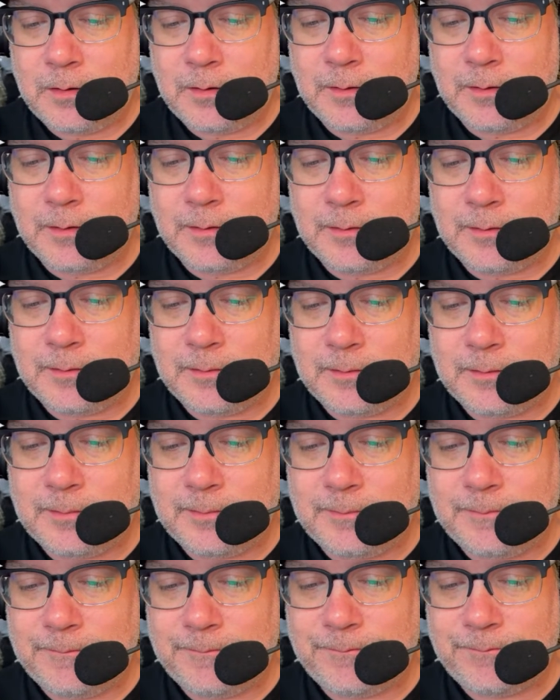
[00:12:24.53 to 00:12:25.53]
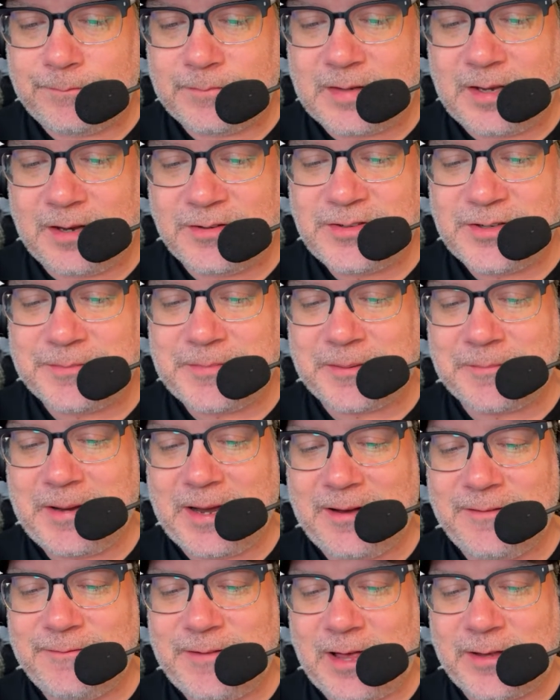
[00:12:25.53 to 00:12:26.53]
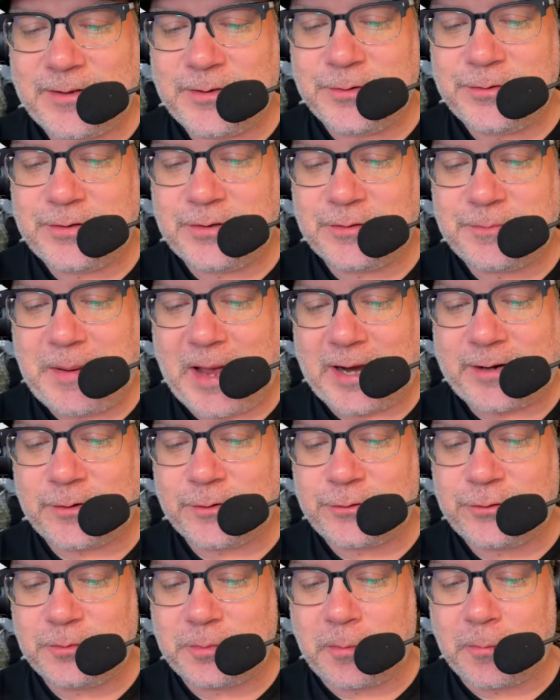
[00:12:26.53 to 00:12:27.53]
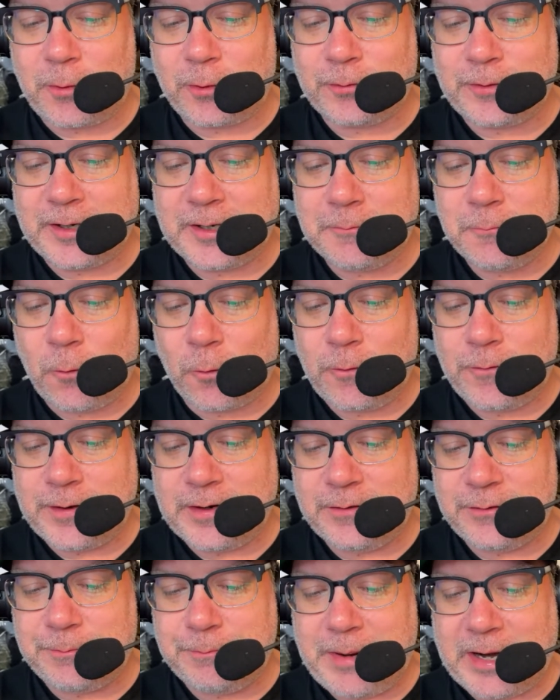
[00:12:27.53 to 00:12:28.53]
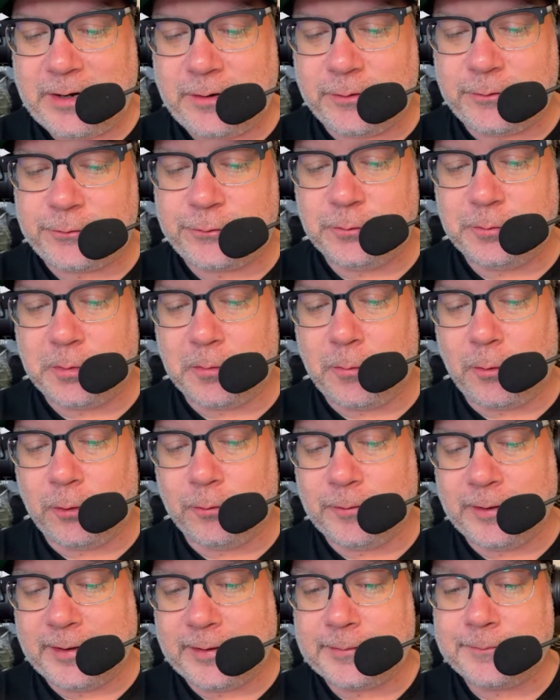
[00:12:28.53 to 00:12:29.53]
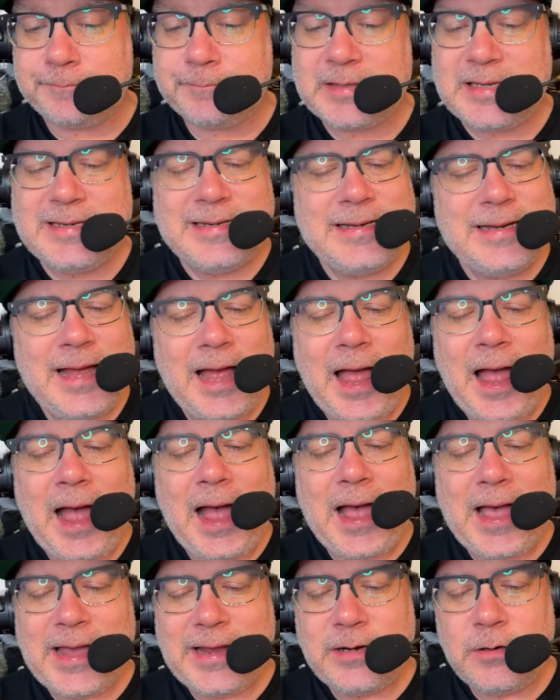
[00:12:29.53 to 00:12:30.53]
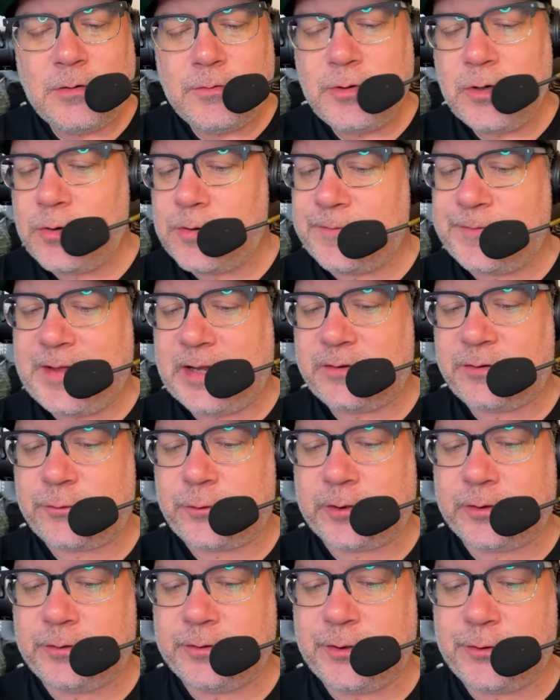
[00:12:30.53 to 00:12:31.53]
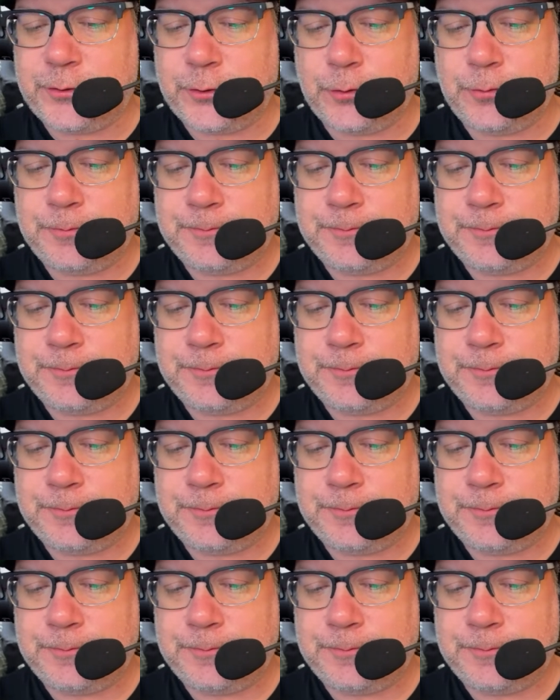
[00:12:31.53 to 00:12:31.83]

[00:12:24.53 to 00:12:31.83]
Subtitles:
Jim McMahon values his Packers Super Bowl ring more than his Bears Super Bowl ring. I don't know if that's strictly true.